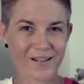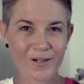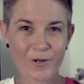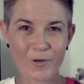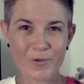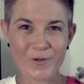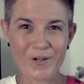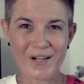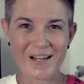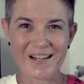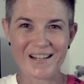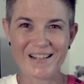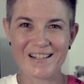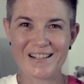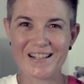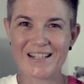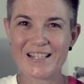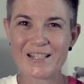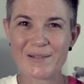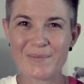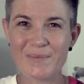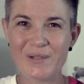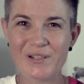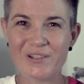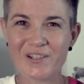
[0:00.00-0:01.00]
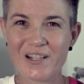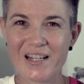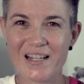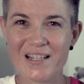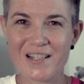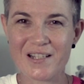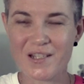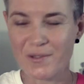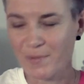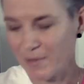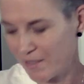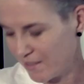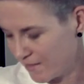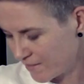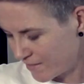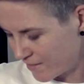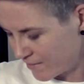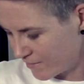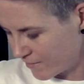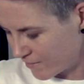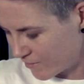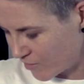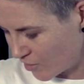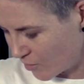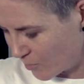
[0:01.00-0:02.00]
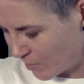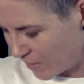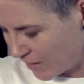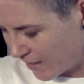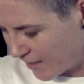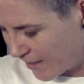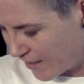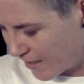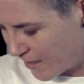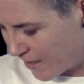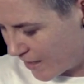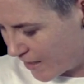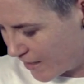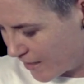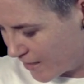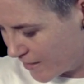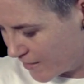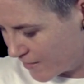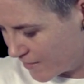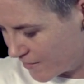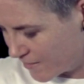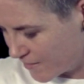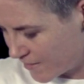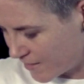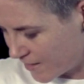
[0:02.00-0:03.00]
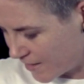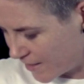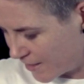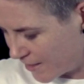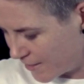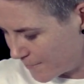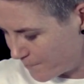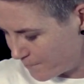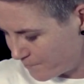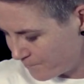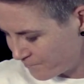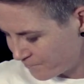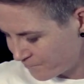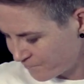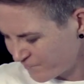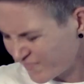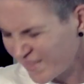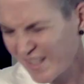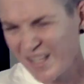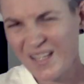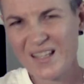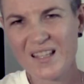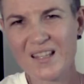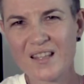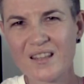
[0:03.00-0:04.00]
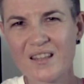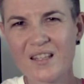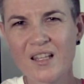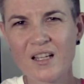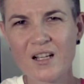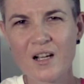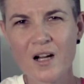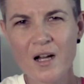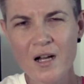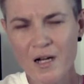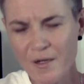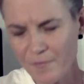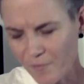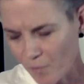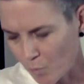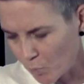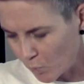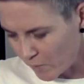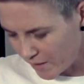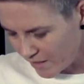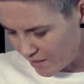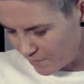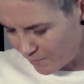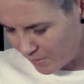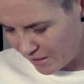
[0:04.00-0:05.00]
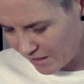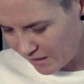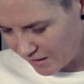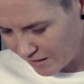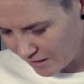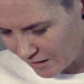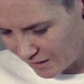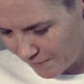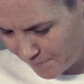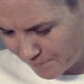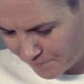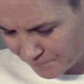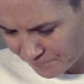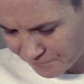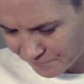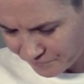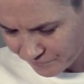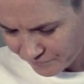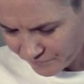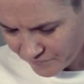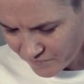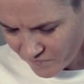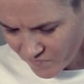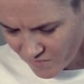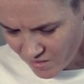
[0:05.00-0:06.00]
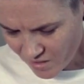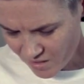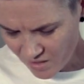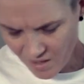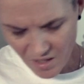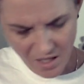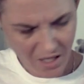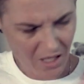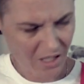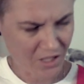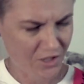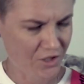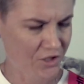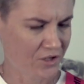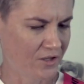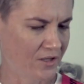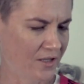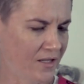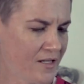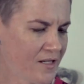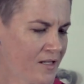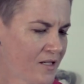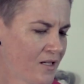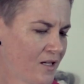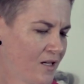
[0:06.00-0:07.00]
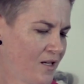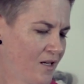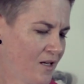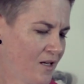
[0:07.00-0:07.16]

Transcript: quite a nice mid-range as well. It's not topping out, and they're kind of a weird pickup actually,